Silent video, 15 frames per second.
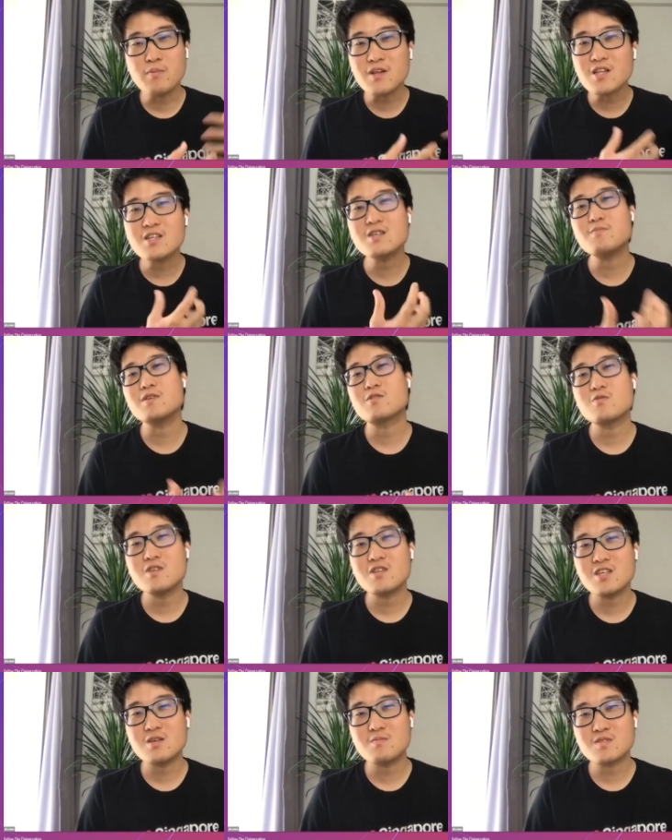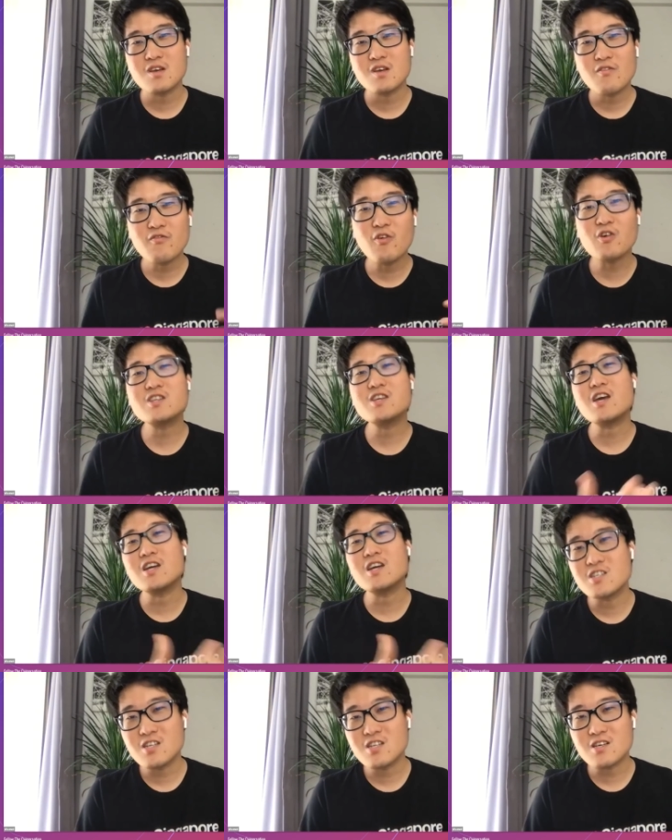mobility between teams for the
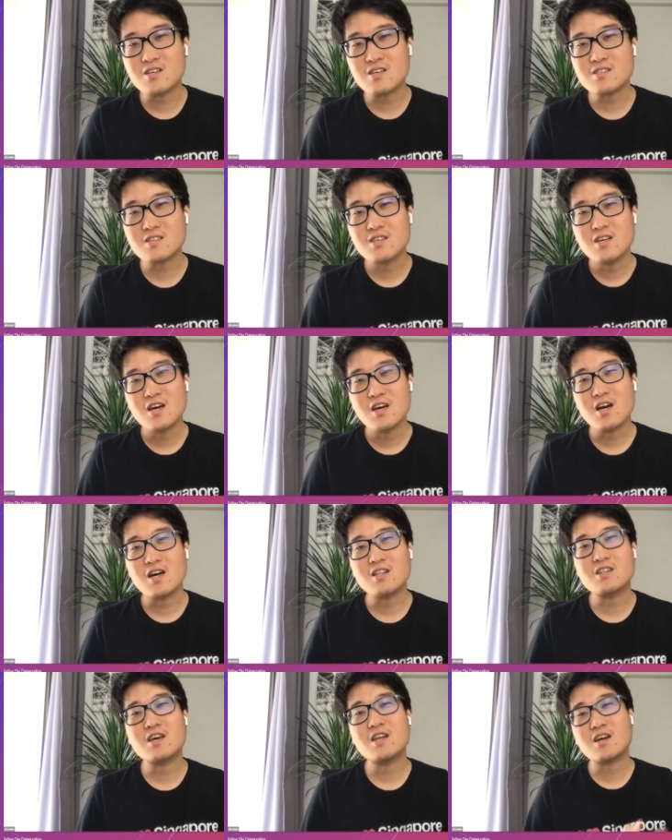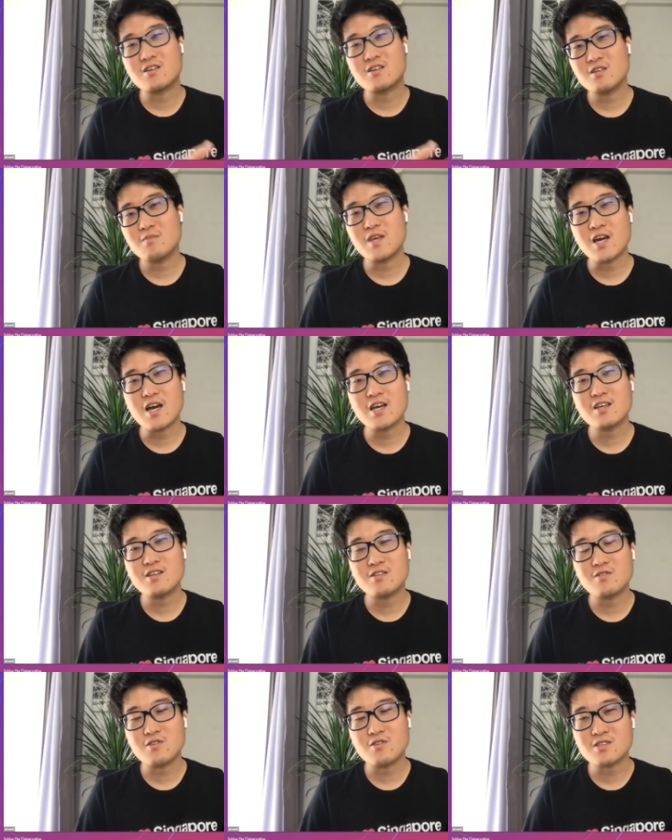engineers that are going to be
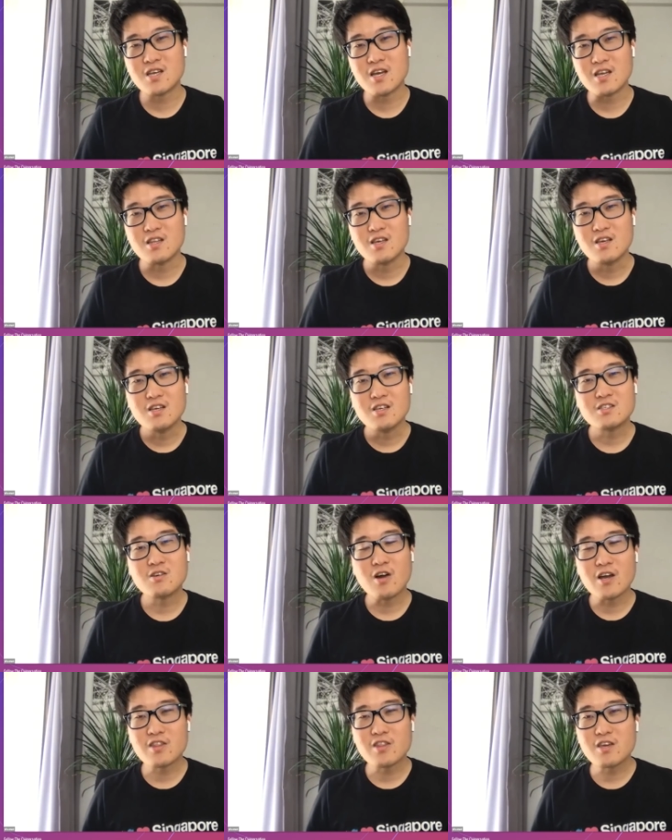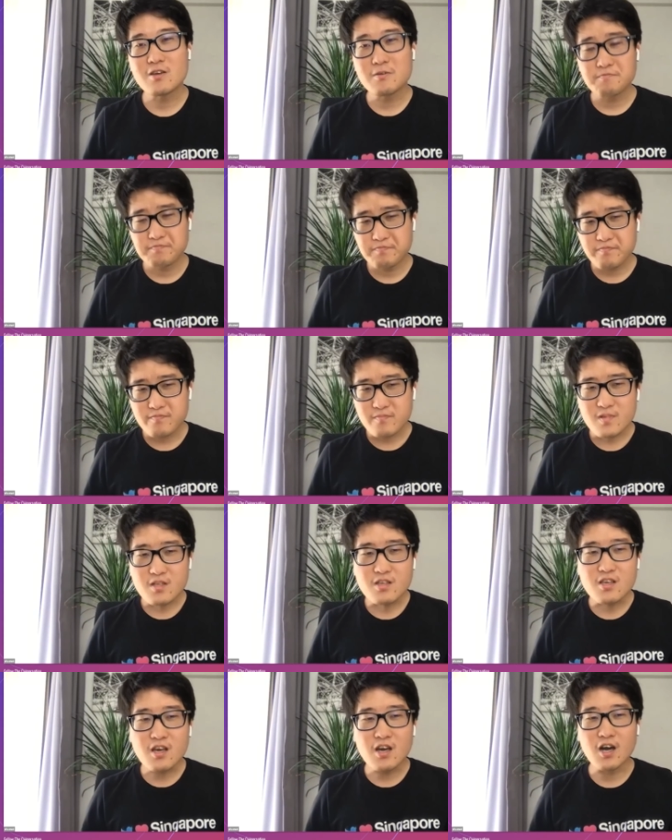hired into your site. So I think
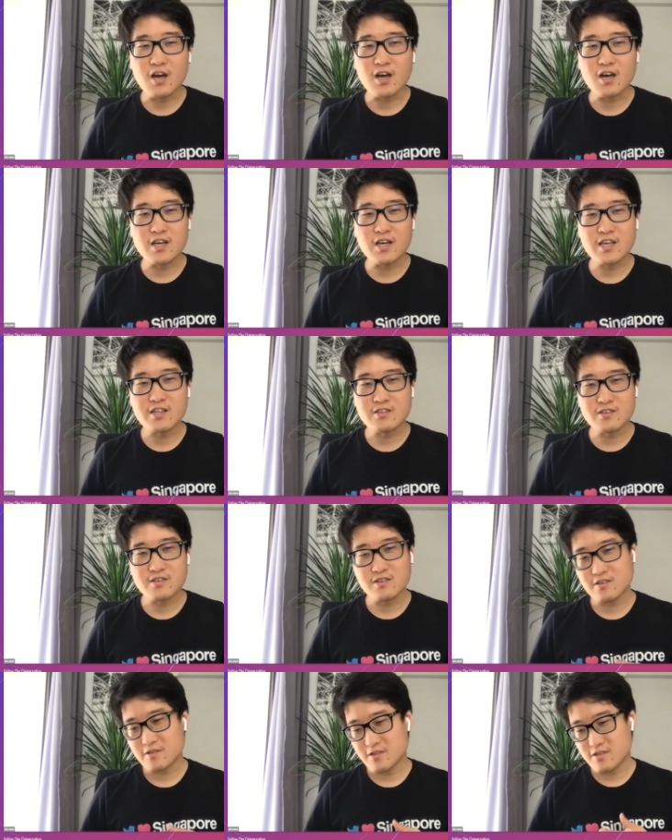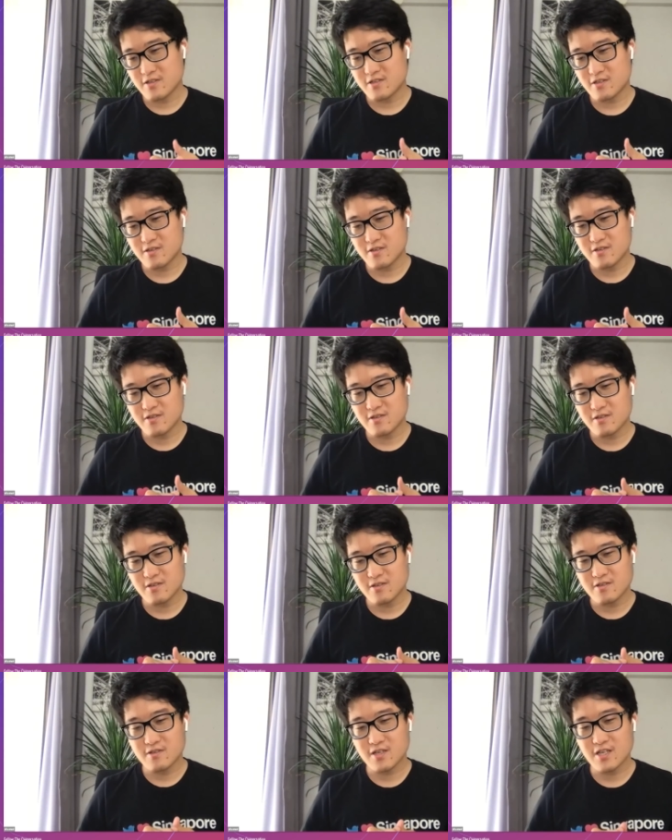again, to
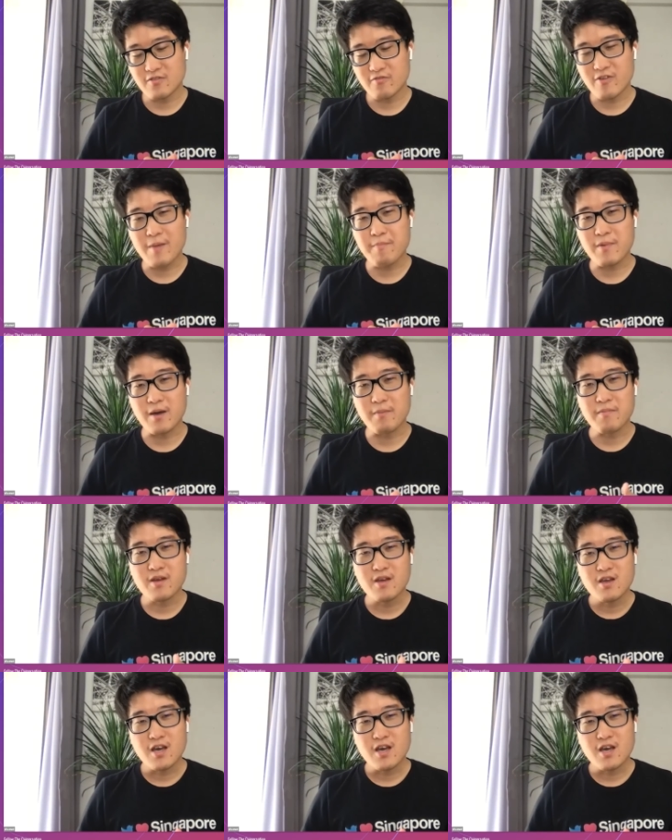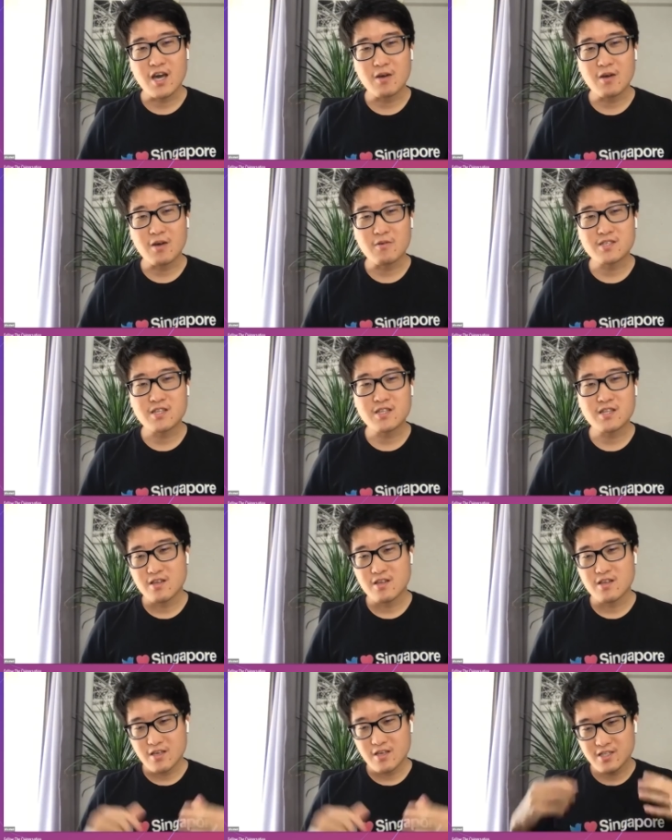to kind of wrap up, I would say
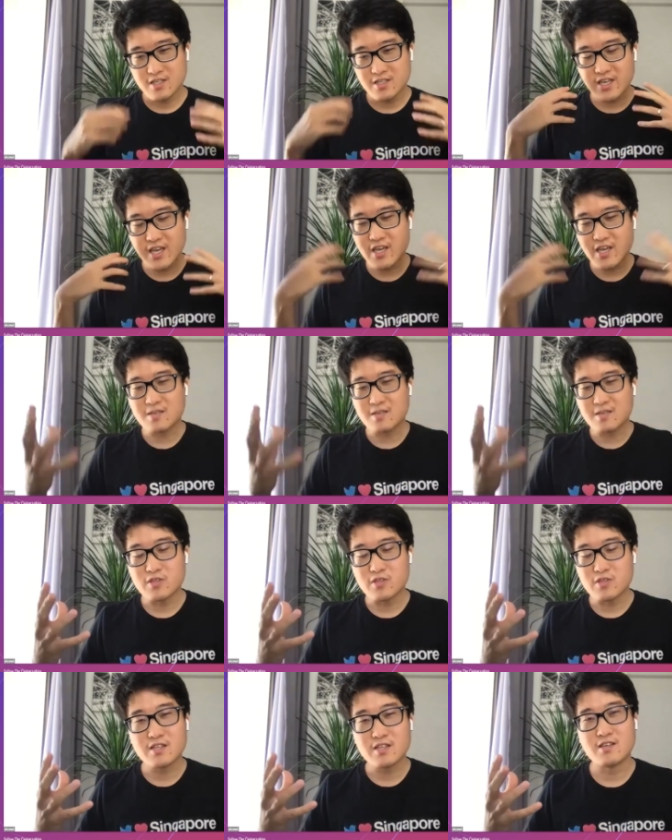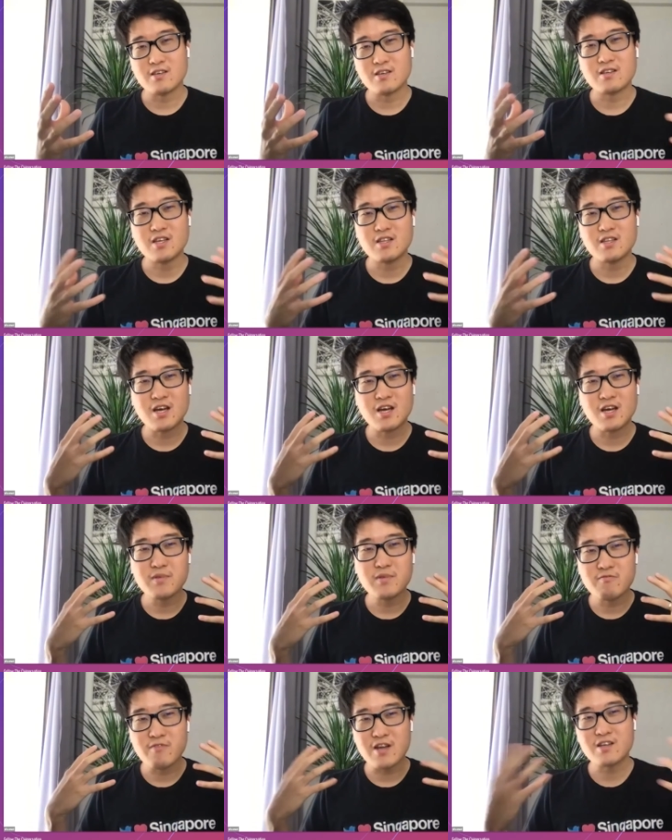that it's important that the
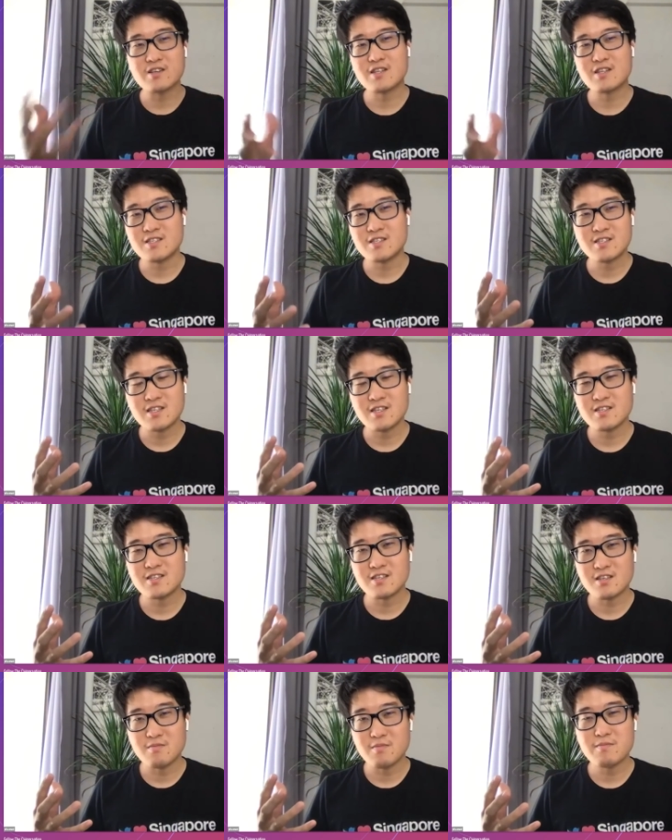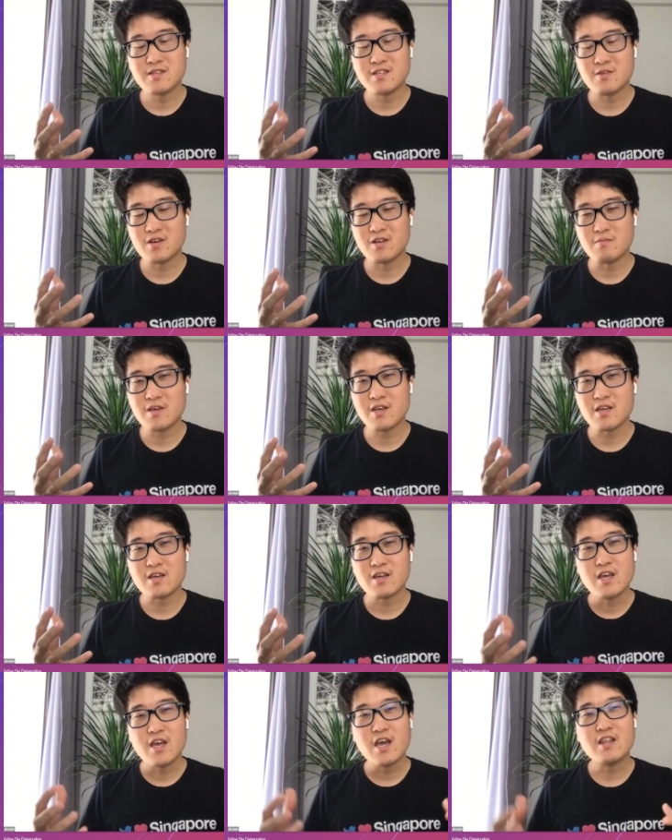company recognizes that this is a commitment they want to
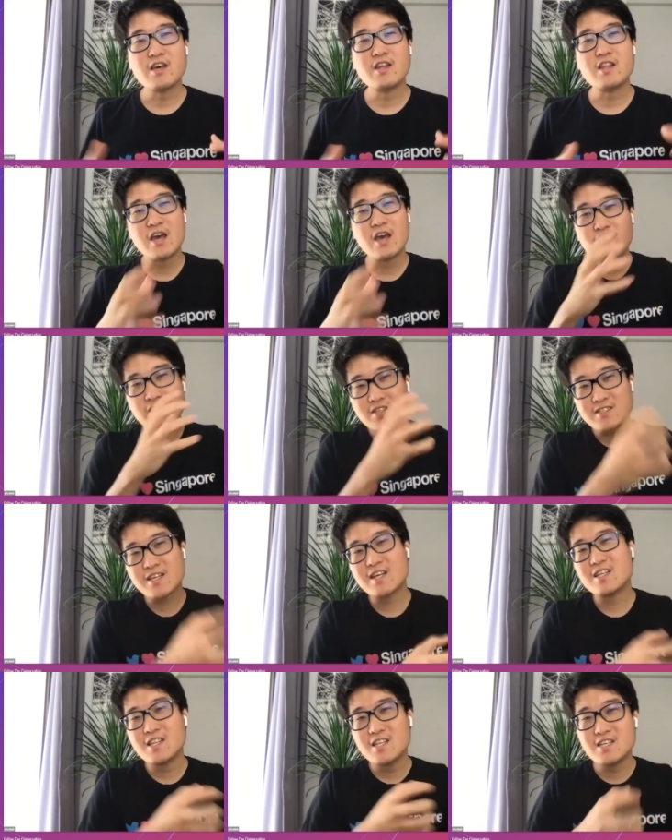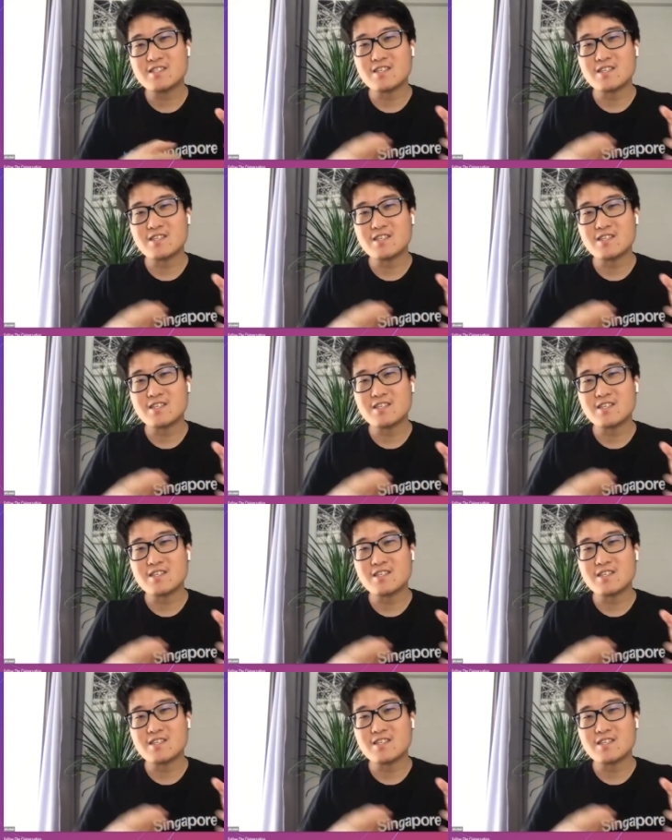make, and then having site